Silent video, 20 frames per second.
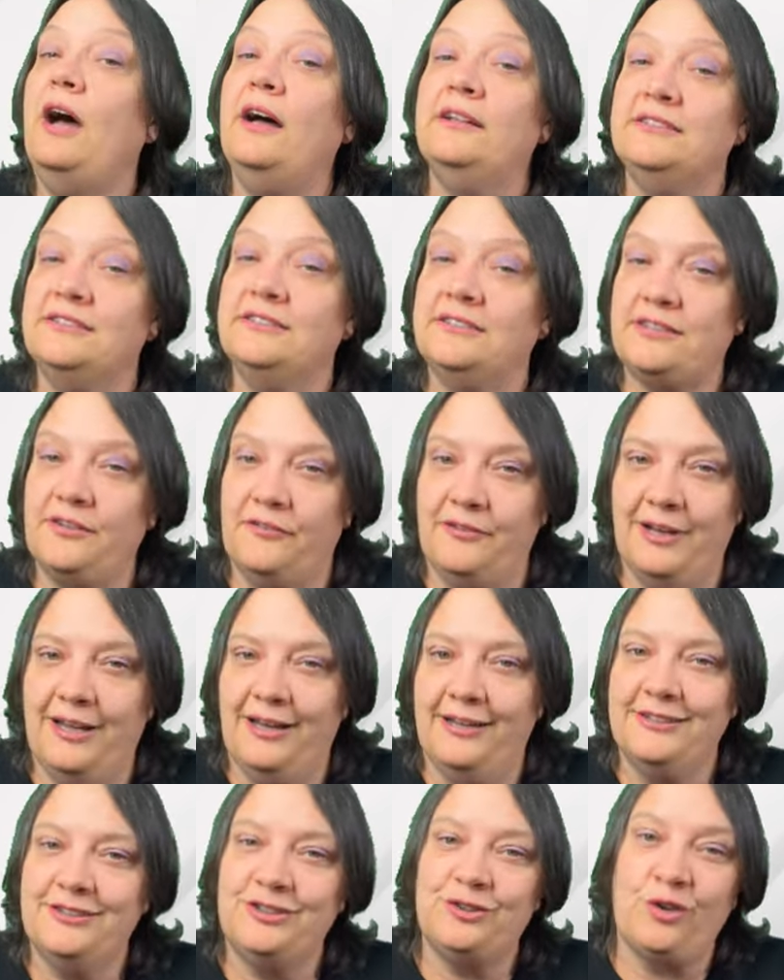
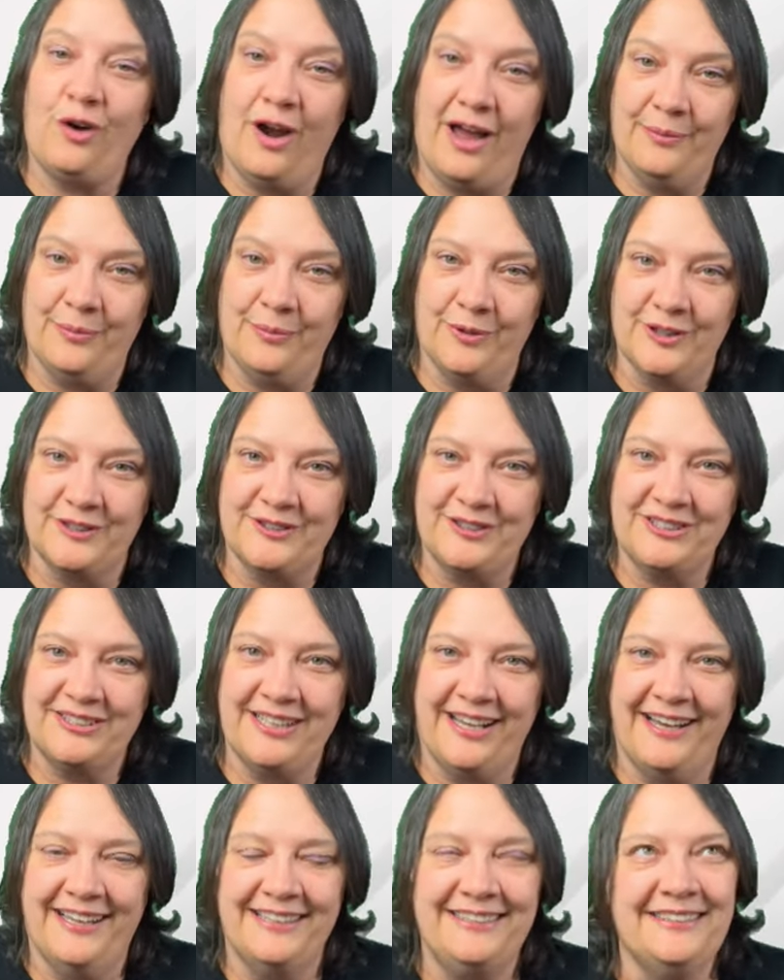uncivilized tribal
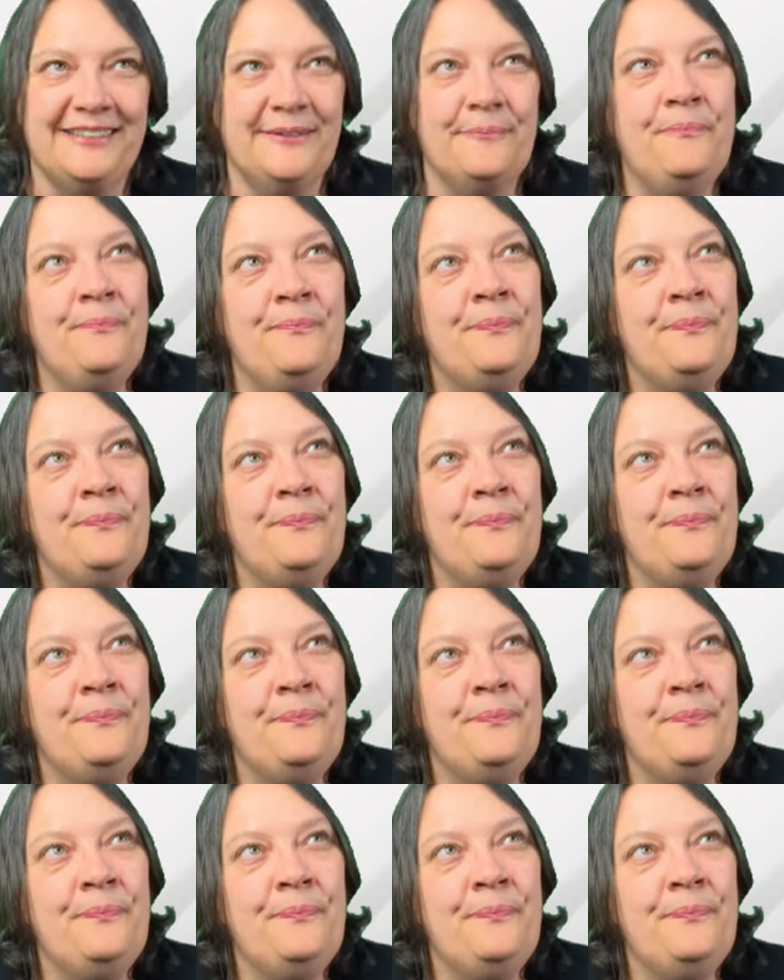society.